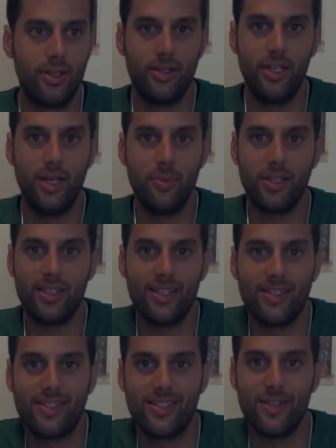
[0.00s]
the limit
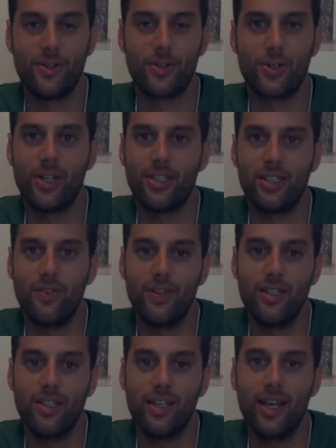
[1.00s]
is your
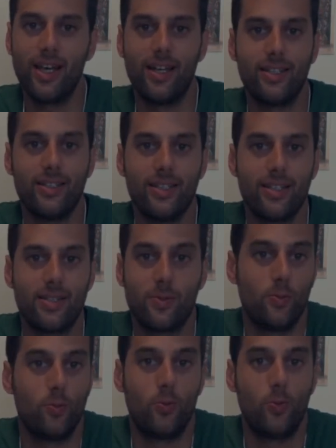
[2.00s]
creativity, and it's
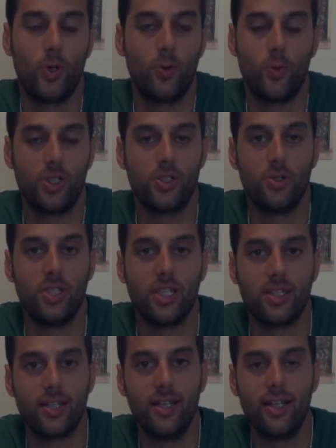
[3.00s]
what you
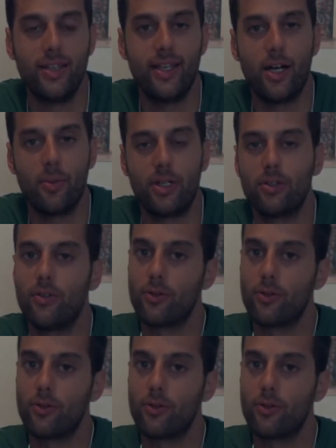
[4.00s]
need. The amount of